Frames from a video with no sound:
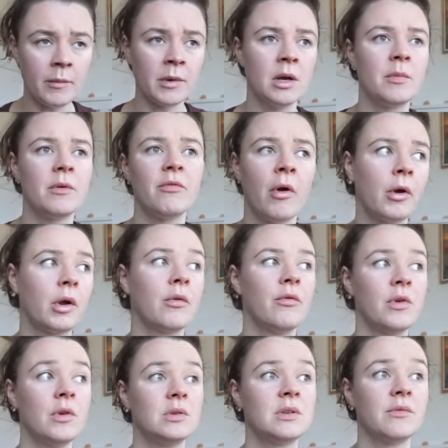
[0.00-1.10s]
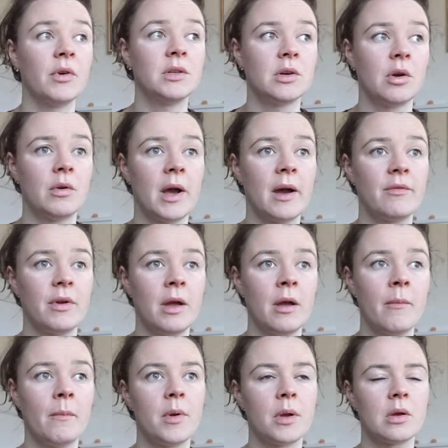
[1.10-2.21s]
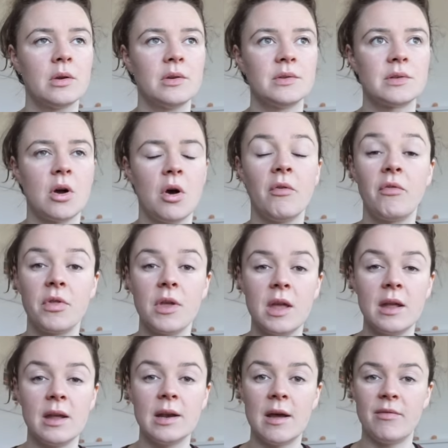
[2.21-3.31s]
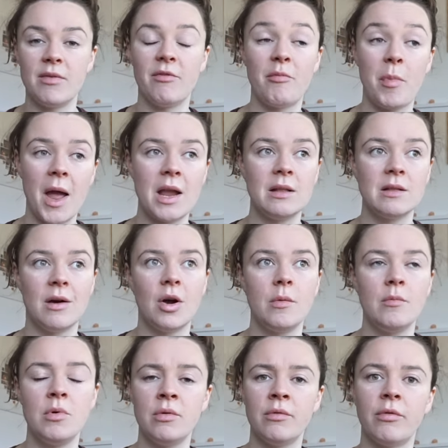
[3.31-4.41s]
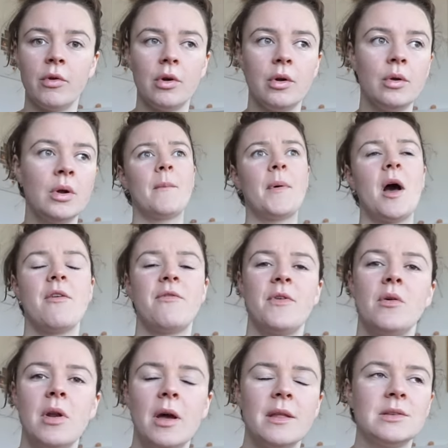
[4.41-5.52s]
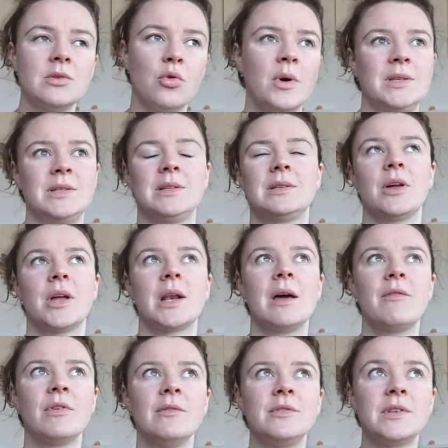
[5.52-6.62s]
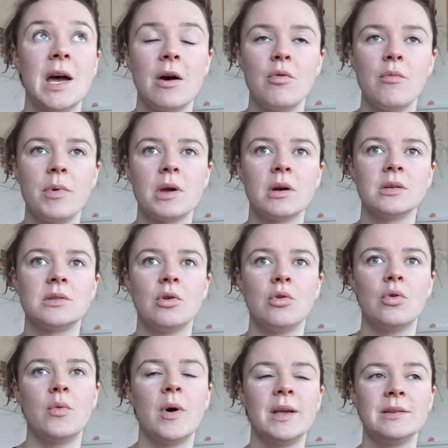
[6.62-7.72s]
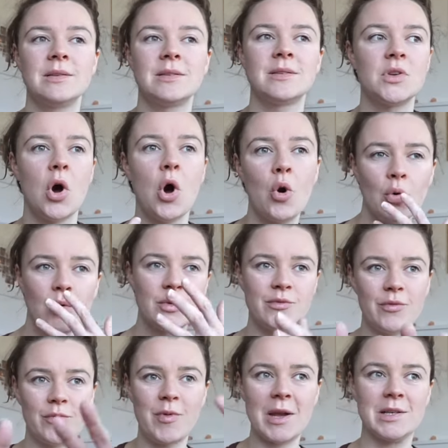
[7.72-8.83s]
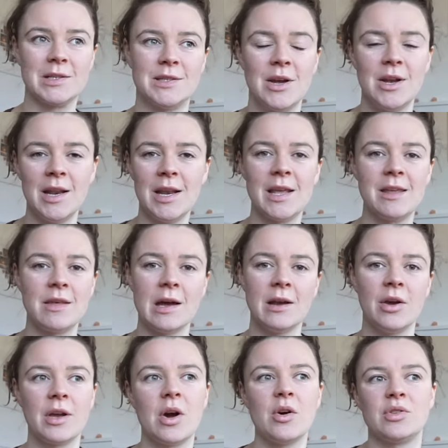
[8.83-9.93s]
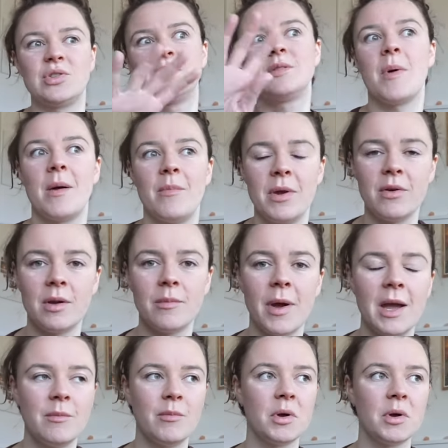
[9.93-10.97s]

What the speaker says: I'm going to be very confused if I don't have it because of the level of pain that I move through. But I feel like there's always this like level of doubt because you're always told externally that like, oh, it's just a bad period pain.